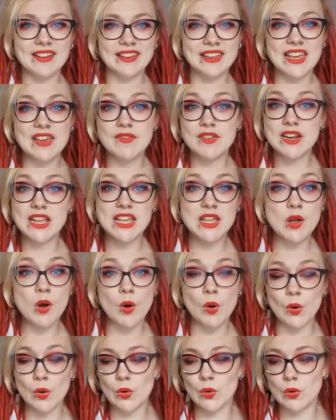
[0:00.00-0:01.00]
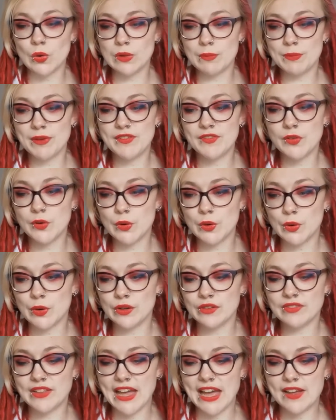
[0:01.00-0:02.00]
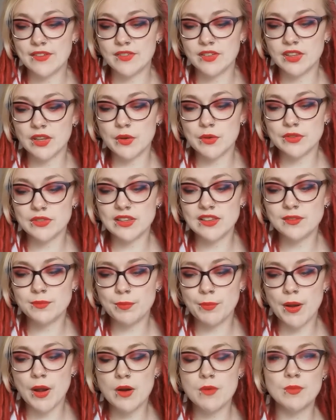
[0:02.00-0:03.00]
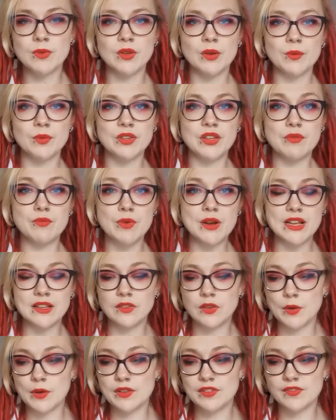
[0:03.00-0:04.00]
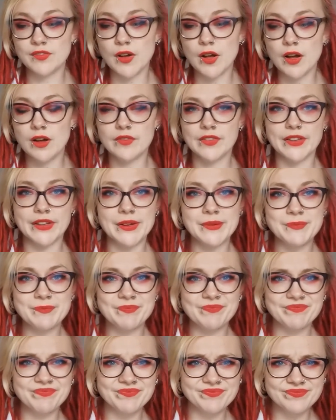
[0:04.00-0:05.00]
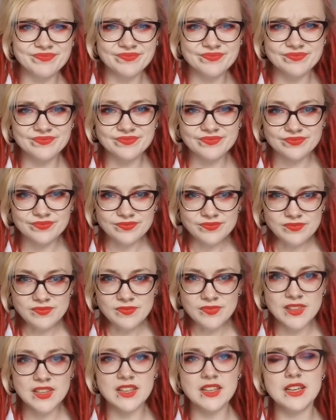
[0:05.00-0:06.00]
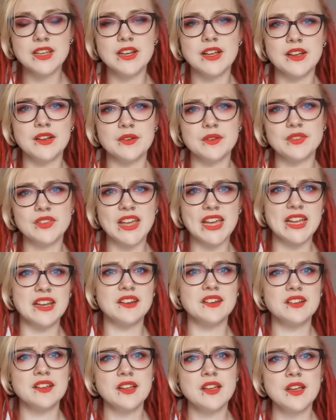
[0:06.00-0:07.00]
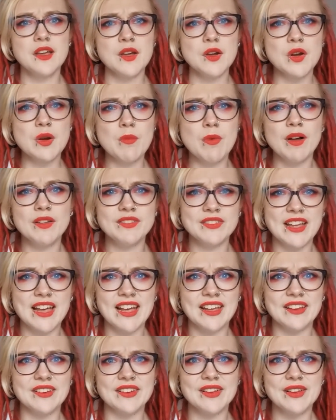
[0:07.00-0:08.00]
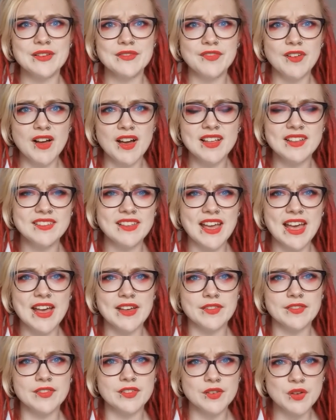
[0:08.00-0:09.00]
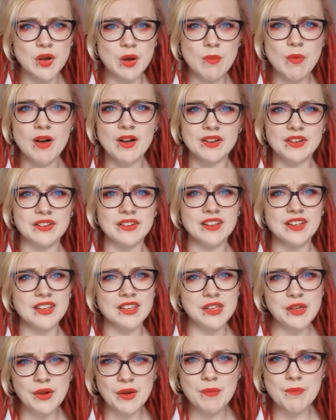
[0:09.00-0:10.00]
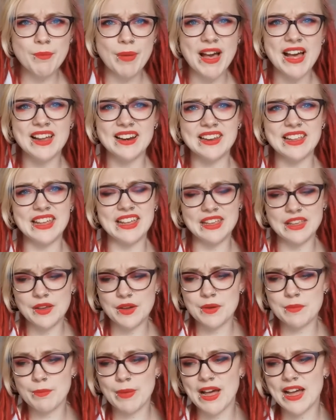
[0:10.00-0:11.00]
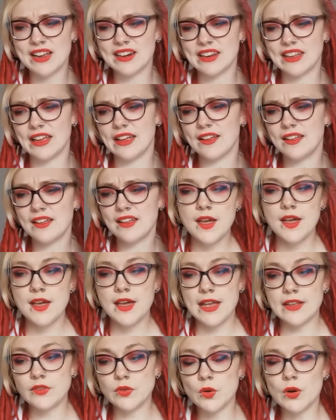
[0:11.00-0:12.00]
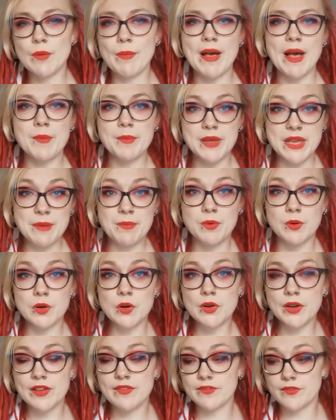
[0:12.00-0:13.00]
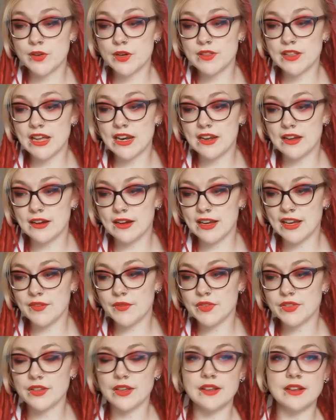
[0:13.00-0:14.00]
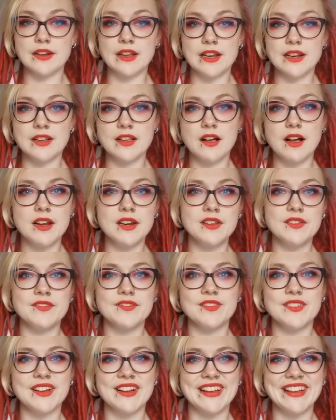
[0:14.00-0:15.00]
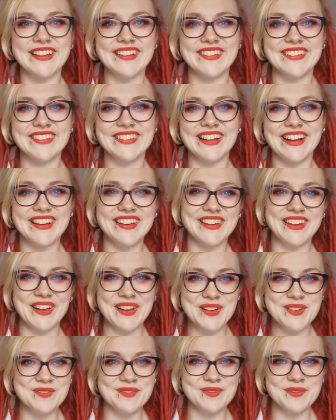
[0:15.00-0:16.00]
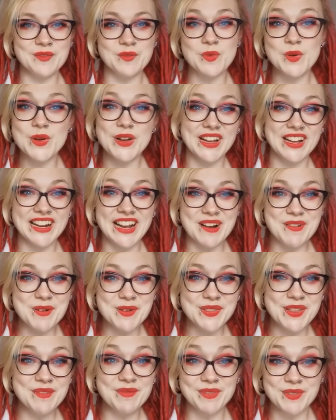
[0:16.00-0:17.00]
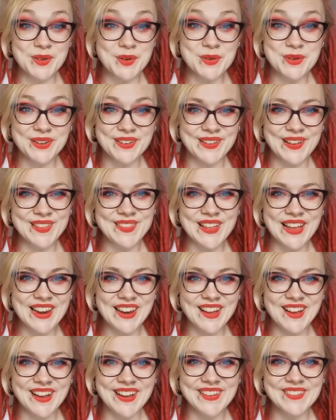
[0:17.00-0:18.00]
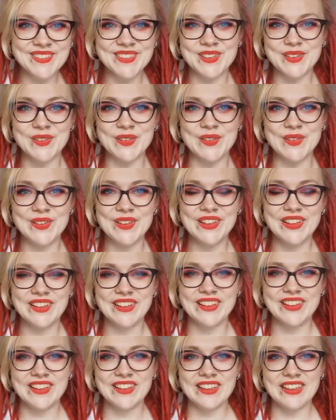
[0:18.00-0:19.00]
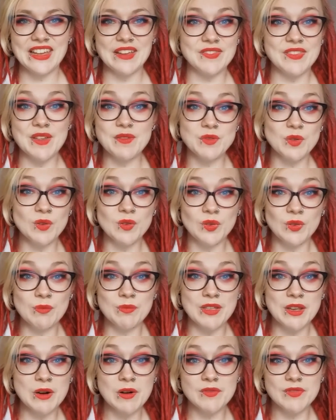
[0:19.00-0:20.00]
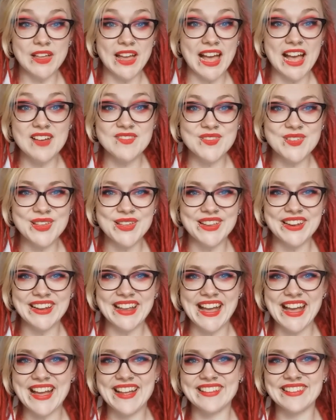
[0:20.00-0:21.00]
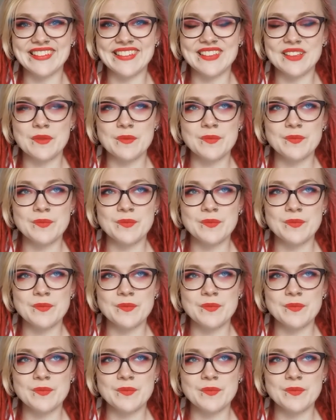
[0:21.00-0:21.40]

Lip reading: giving it your all before death. So this poem was obviously written to his father, you know, saying, come on, Dad, fight death. Come on, you can battle it, you can battle it. It's all about people looking through their lives and kind of like, I don't know, working out what they've done in their lives, or if they've done something or if they haven't, and